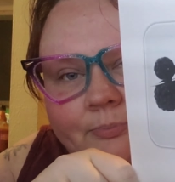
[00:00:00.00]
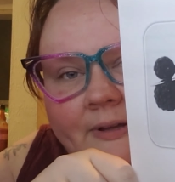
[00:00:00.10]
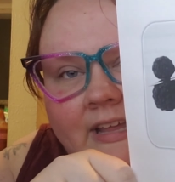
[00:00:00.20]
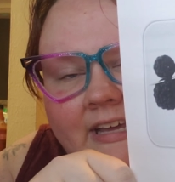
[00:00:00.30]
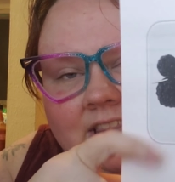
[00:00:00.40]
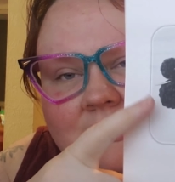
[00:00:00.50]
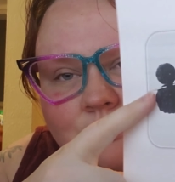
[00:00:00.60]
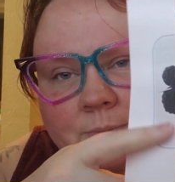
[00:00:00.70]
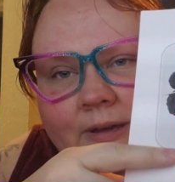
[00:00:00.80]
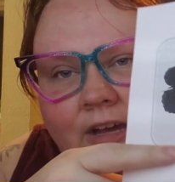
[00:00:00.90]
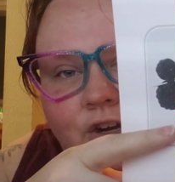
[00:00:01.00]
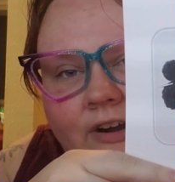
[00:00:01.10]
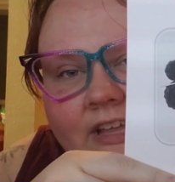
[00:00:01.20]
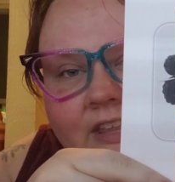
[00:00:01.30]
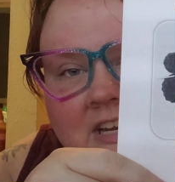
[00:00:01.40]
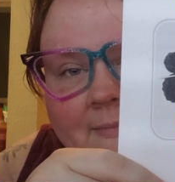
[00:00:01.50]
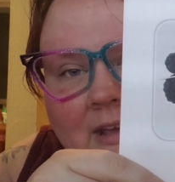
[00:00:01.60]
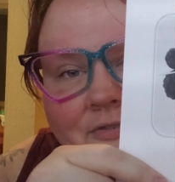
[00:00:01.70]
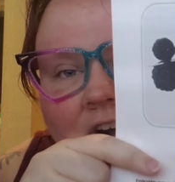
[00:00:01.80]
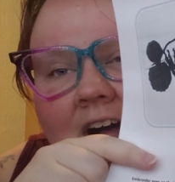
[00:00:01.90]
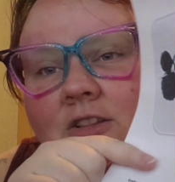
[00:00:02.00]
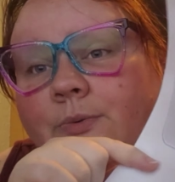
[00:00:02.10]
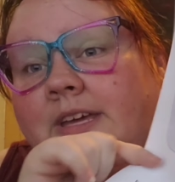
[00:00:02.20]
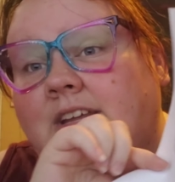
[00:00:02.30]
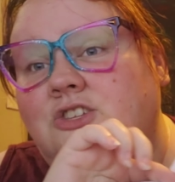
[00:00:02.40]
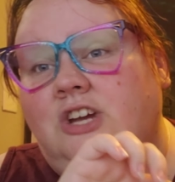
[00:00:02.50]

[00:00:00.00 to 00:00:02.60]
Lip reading: But like this would be a great thing to make for Halloween in